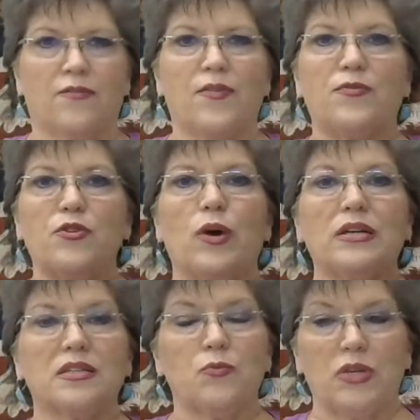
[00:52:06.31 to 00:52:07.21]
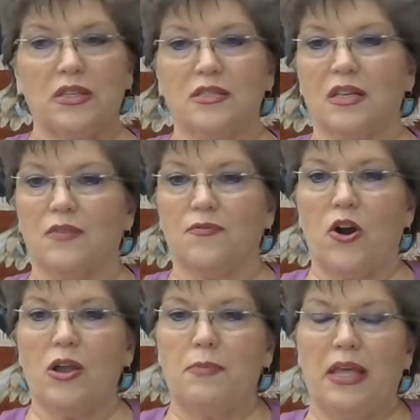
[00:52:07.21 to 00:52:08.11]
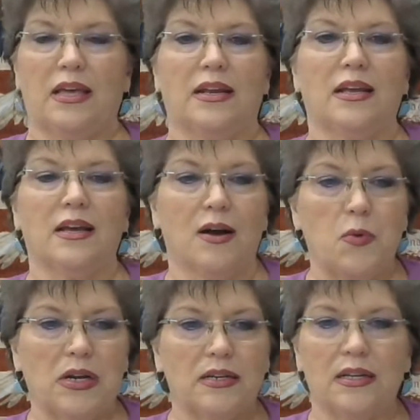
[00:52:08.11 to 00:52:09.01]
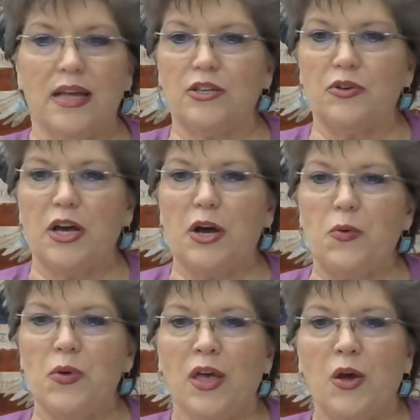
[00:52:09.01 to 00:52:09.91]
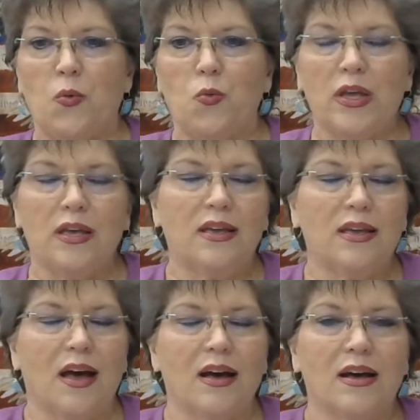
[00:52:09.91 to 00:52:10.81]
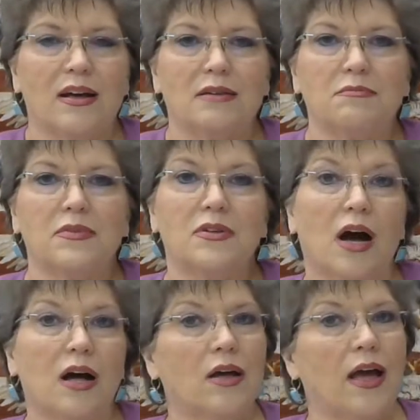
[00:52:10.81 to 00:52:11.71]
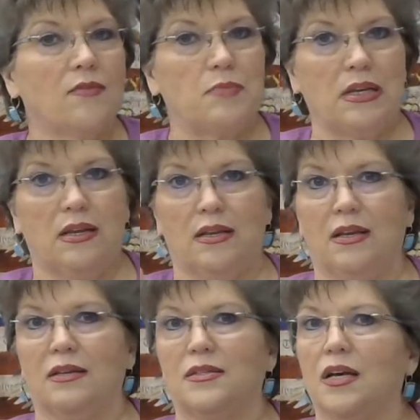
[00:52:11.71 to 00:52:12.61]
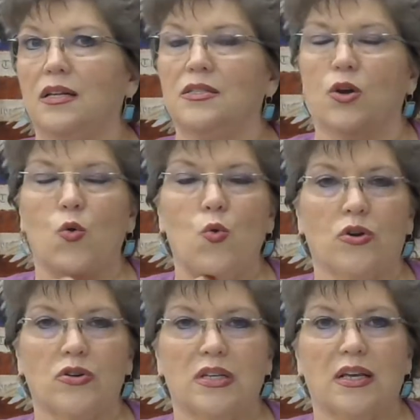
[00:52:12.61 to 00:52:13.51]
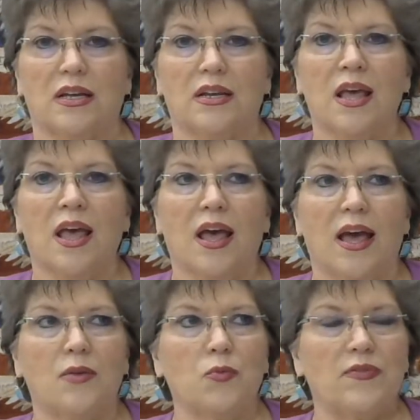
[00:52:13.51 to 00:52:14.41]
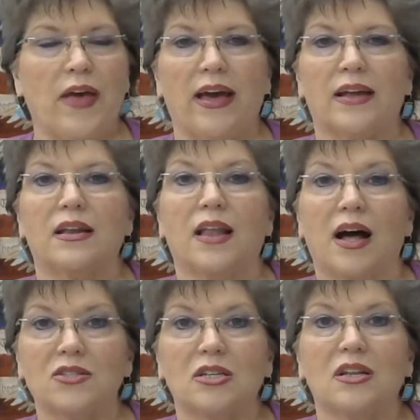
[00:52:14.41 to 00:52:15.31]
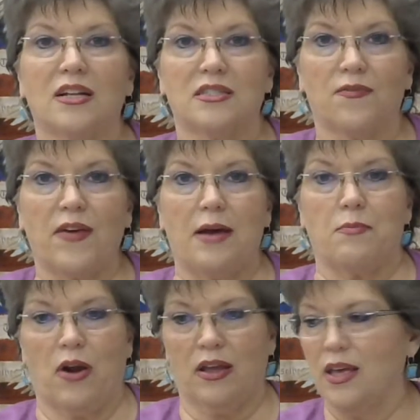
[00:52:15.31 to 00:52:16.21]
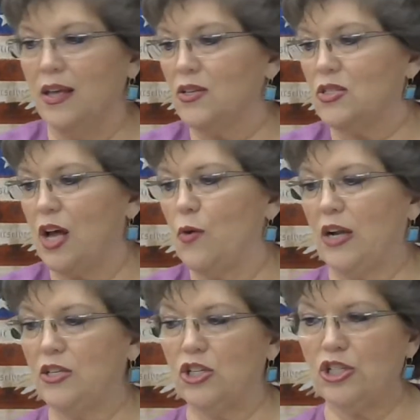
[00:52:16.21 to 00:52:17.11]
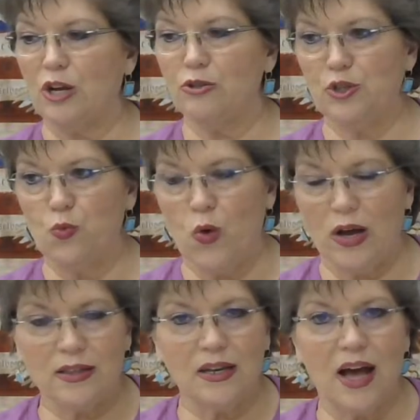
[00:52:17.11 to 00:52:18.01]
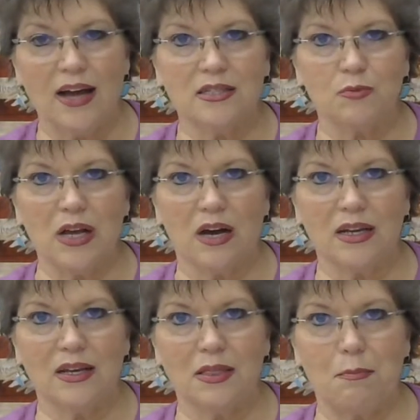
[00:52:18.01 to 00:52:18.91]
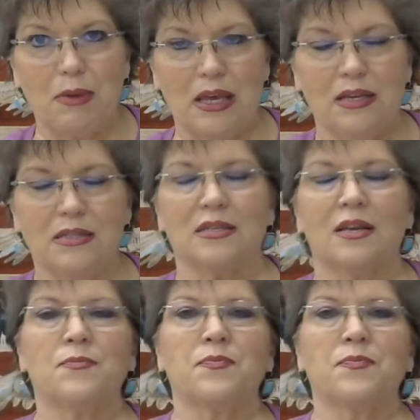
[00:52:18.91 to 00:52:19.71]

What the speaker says: If you wasn't with us at the very beginning, I wanted to let you know we have been getting tons of orders in, and we've had lots and lots of fabric. So I just showed you one of the lines we got in, the bees.